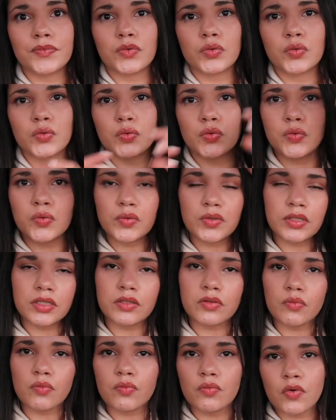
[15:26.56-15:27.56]
ooh,
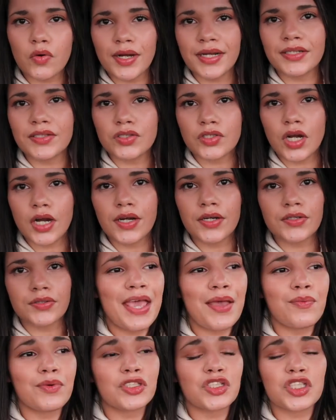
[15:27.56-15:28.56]
it's a great start.
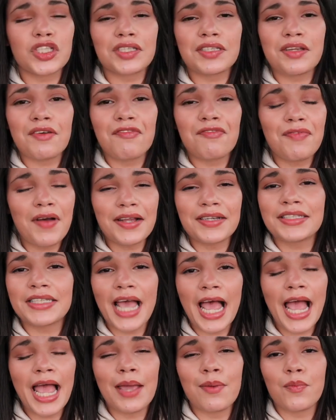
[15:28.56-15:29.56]
It was just a fun
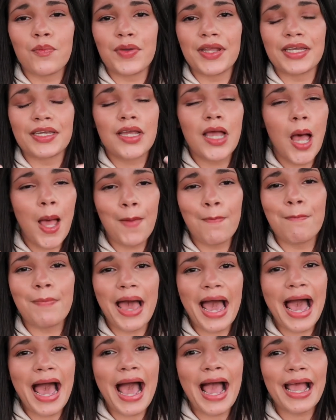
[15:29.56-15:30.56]
time. We'd come
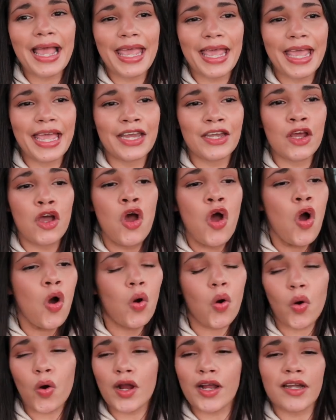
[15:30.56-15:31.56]
back and
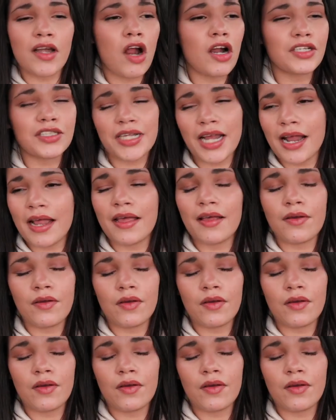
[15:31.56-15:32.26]
organize it